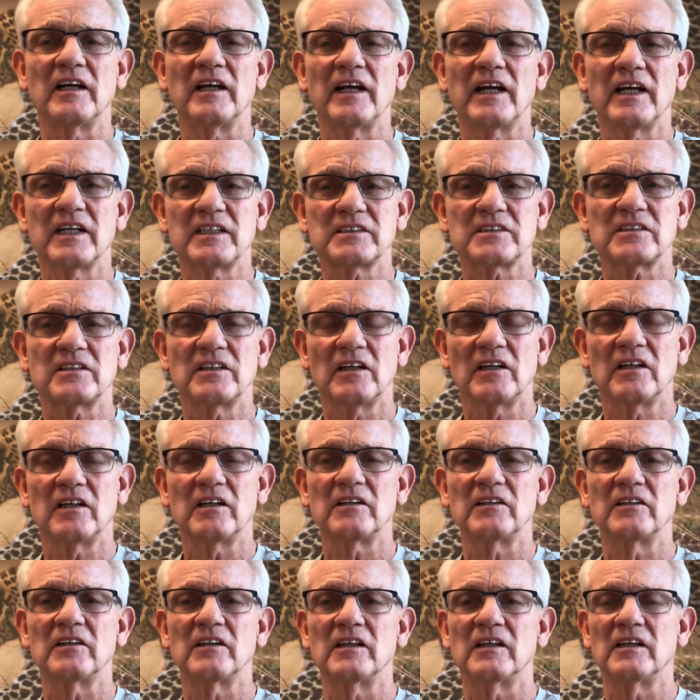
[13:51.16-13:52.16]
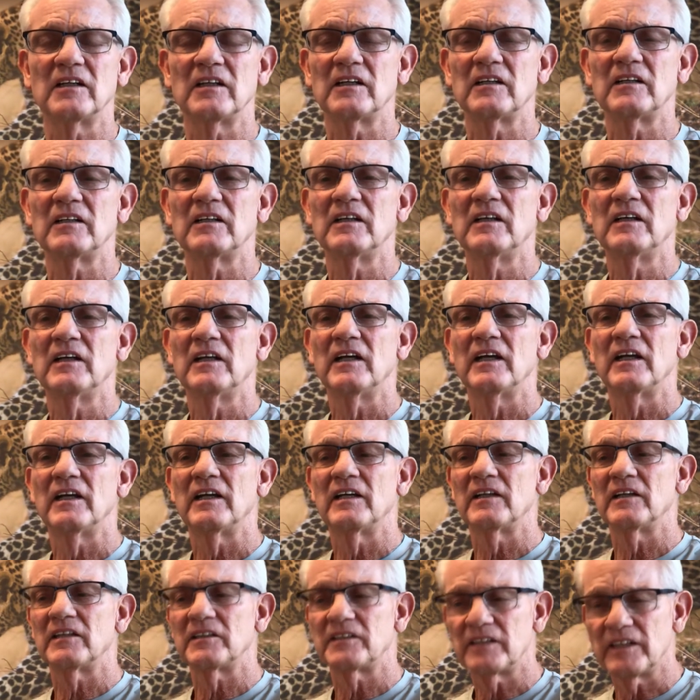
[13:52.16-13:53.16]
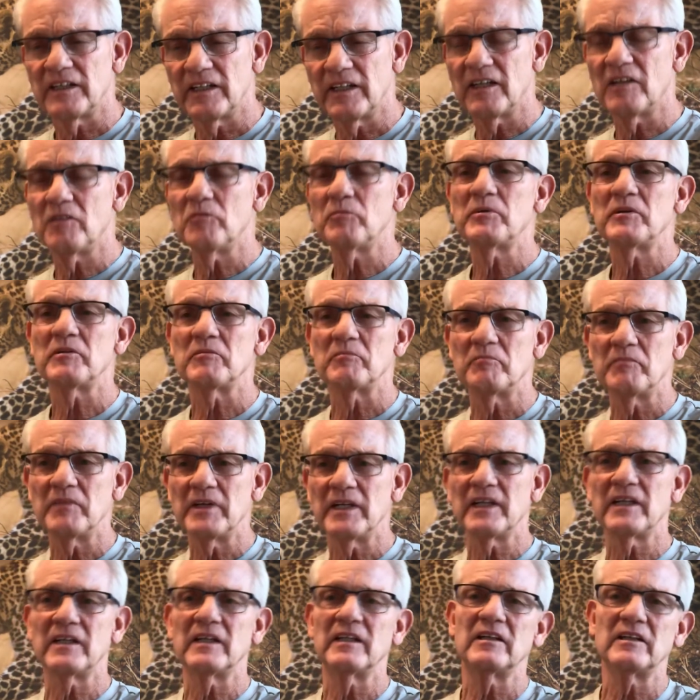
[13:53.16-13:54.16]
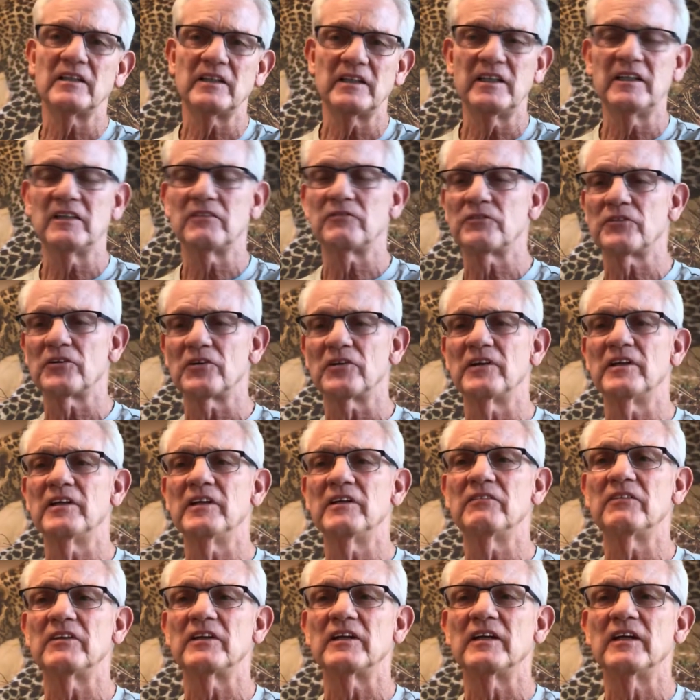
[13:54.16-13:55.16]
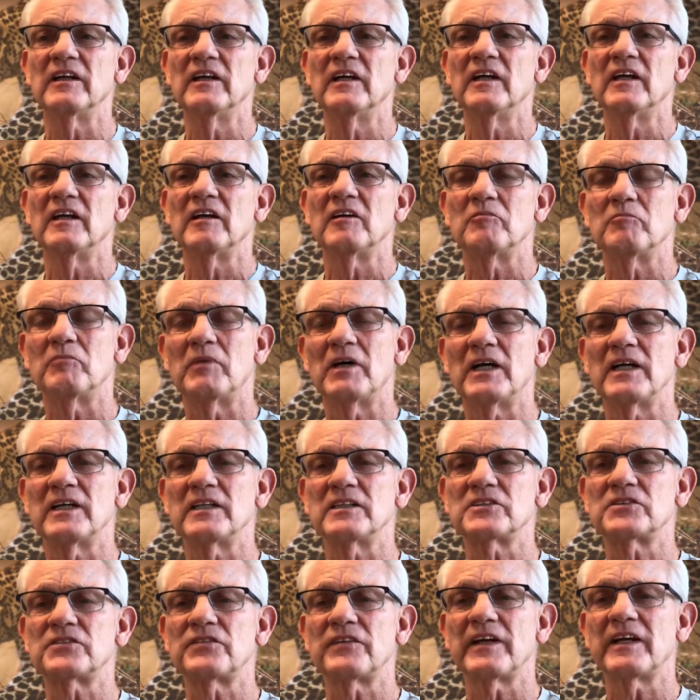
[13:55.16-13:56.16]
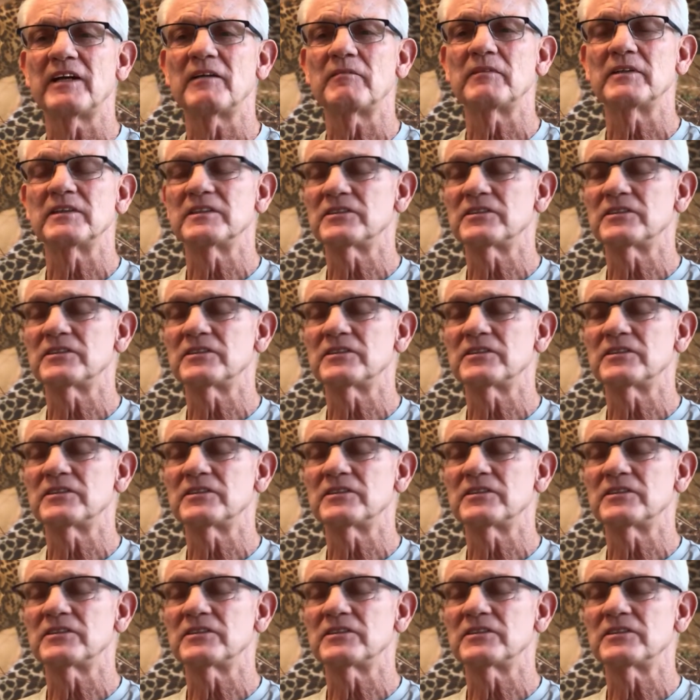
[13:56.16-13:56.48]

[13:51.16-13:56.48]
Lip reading: ask God to help him get forgiven by his family.